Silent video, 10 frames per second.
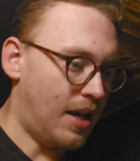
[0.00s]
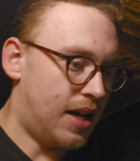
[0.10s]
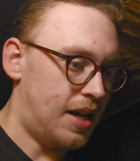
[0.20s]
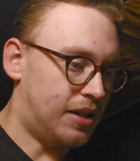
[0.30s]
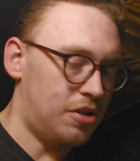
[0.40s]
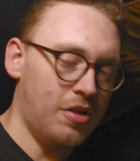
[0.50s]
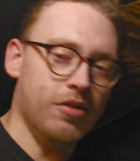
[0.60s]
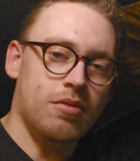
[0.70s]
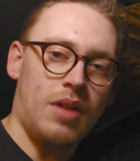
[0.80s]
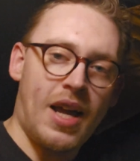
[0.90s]
as you
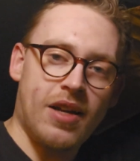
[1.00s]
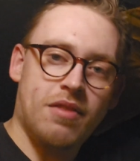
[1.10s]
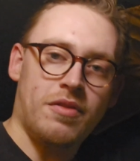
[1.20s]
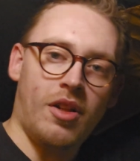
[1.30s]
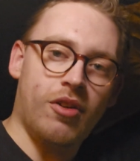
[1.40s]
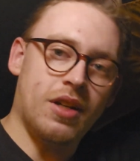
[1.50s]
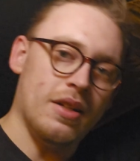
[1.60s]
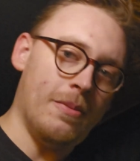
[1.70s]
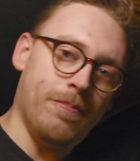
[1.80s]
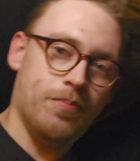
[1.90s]
lie on it for longer,
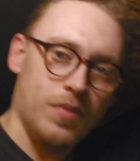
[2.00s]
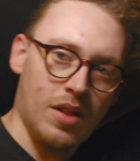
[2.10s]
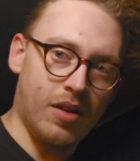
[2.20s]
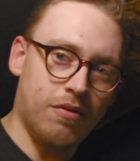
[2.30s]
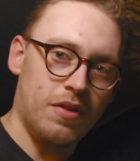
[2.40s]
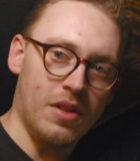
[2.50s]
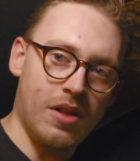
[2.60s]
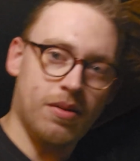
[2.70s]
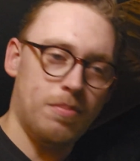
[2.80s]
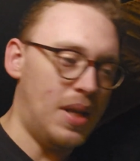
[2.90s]
you can feel
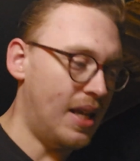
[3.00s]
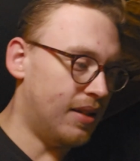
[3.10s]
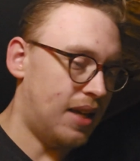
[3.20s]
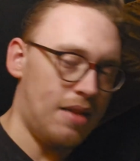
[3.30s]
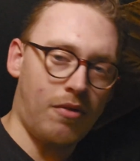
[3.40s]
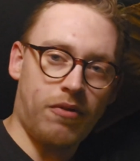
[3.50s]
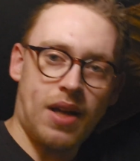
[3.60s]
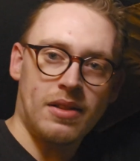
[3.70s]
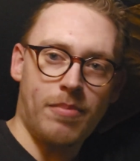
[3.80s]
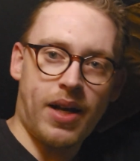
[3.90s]
your heat get
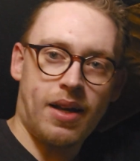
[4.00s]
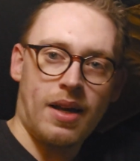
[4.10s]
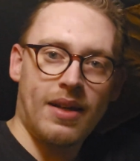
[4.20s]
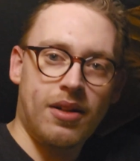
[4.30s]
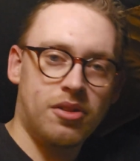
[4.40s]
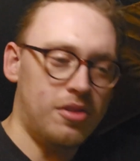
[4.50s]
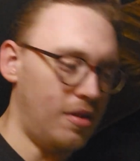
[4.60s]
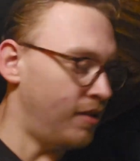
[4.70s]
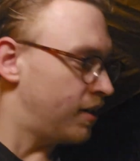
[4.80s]
reflected back at you. So